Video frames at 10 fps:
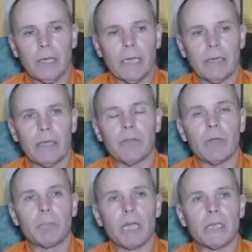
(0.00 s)
And if
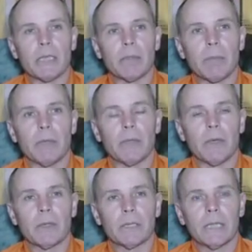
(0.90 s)
you're passionate about
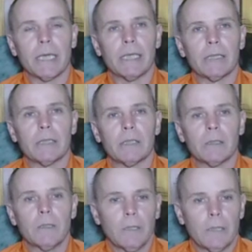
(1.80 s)
dogs, then
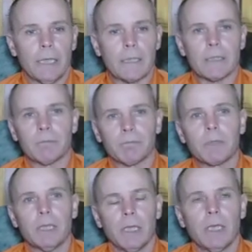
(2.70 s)
yes,
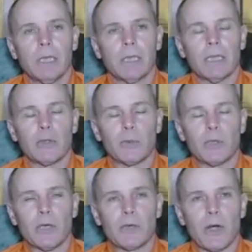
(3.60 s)
things will
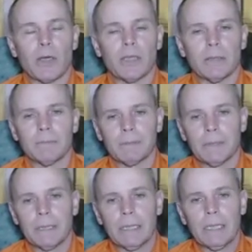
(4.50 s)
go wrong.
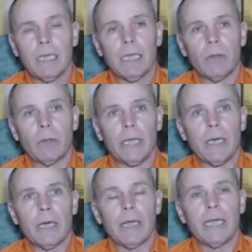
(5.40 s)
We
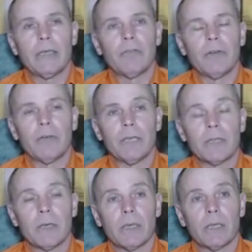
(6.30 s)
are going to
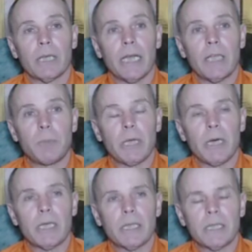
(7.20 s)
focus on
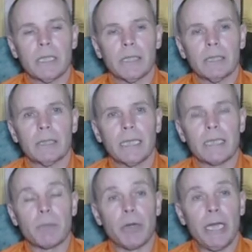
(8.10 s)
HPRs
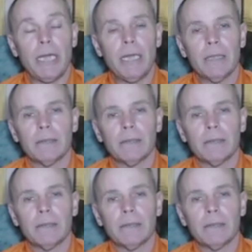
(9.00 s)
as a breed.